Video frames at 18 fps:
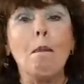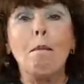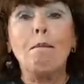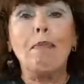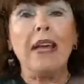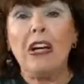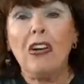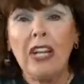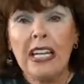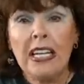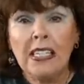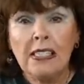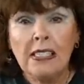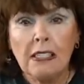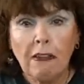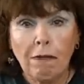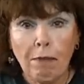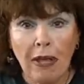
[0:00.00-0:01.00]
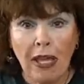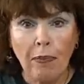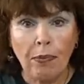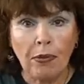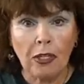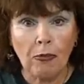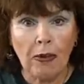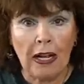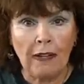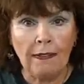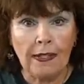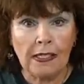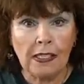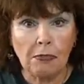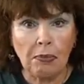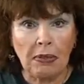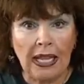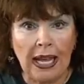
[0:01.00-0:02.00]
billions of people around
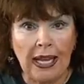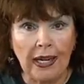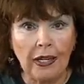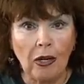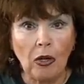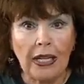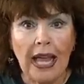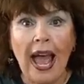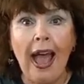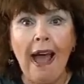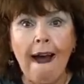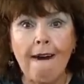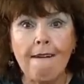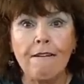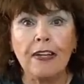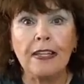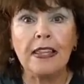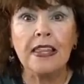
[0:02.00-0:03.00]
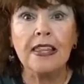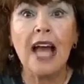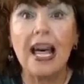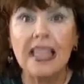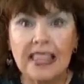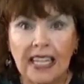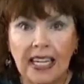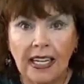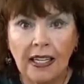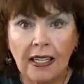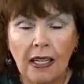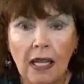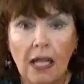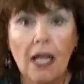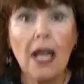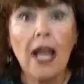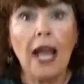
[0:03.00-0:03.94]
this planet have nothing,